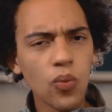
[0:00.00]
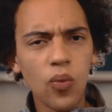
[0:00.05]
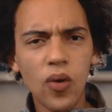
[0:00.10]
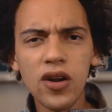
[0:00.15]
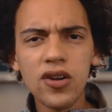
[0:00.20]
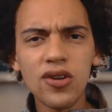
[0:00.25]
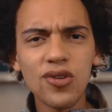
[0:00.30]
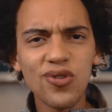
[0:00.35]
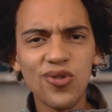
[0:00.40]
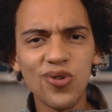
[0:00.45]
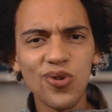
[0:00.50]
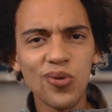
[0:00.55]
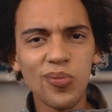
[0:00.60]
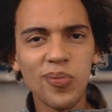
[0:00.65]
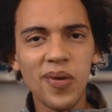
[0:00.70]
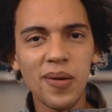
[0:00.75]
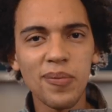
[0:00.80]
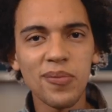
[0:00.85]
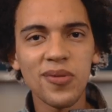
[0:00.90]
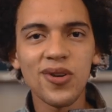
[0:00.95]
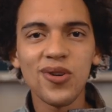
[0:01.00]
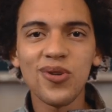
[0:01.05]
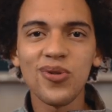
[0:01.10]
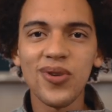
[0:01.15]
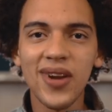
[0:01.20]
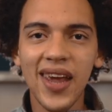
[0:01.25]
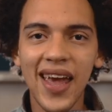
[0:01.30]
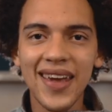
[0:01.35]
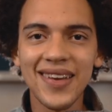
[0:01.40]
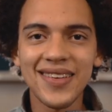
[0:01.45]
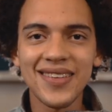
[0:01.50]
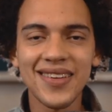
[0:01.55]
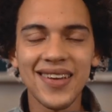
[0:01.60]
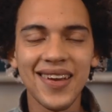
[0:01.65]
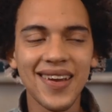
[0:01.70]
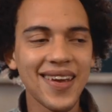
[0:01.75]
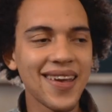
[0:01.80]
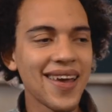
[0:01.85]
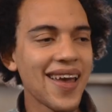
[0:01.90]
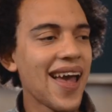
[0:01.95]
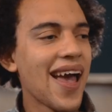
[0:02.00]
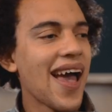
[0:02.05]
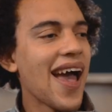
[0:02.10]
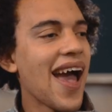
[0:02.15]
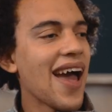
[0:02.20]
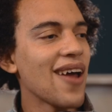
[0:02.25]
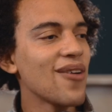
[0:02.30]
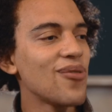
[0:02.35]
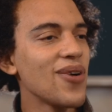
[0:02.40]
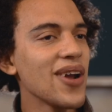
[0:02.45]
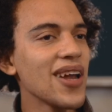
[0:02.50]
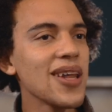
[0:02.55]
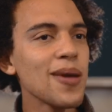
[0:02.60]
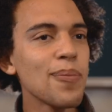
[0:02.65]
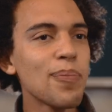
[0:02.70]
one crew member creating, and really